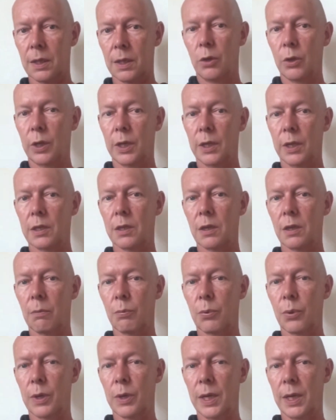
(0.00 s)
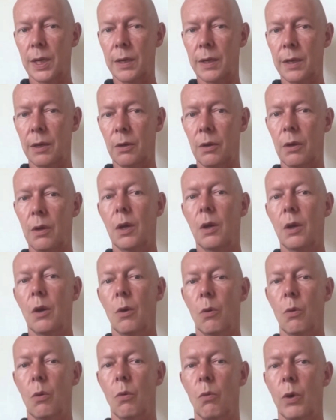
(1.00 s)
you can start predicting
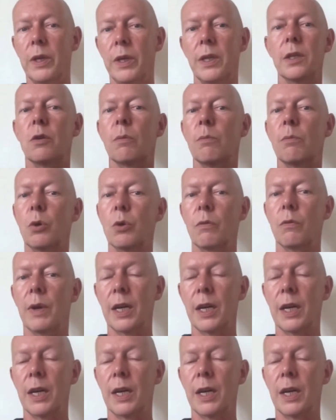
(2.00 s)
what is the mode of